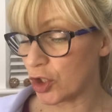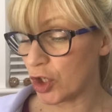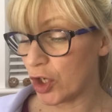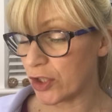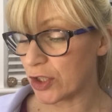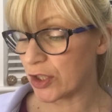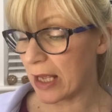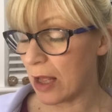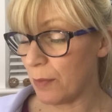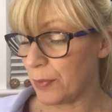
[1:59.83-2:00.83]
chosen to
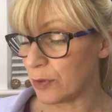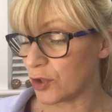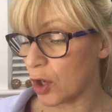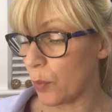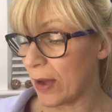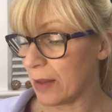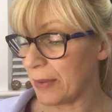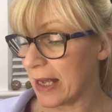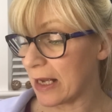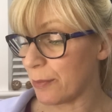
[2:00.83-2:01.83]
help boost your
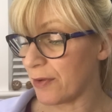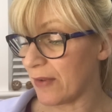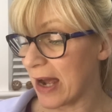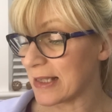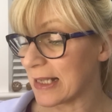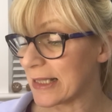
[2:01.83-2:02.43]
well-being and provide a